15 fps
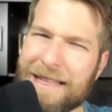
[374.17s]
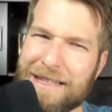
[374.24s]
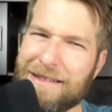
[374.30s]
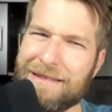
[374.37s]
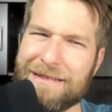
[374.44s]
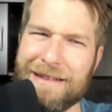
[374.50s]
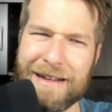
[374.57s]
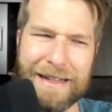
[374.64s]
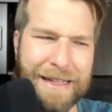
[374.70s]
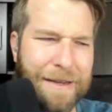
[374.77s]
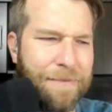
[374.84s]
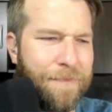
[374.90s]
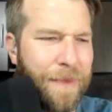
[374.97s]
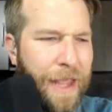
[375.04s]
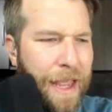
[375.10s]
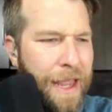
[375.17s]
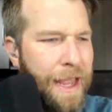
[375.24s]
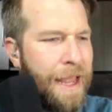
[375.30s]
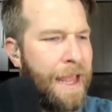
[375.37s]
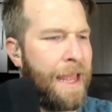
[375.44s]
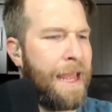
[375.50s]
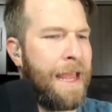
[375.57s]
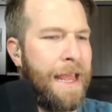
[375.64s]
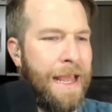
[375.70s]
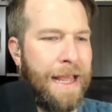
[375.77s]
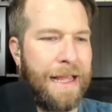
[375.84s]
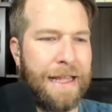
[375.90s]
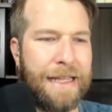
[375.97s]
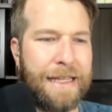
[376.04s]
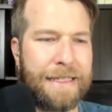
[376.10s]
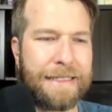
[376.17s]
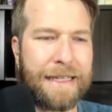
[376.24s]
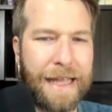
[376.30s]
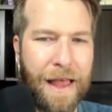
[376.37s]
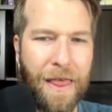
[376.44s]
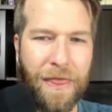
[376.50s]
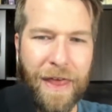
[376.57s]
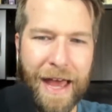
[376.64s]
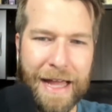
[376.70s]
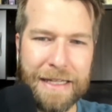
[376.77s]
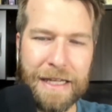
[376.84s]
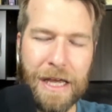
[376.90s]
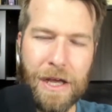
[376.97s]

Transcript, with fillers: That's just not good. Is that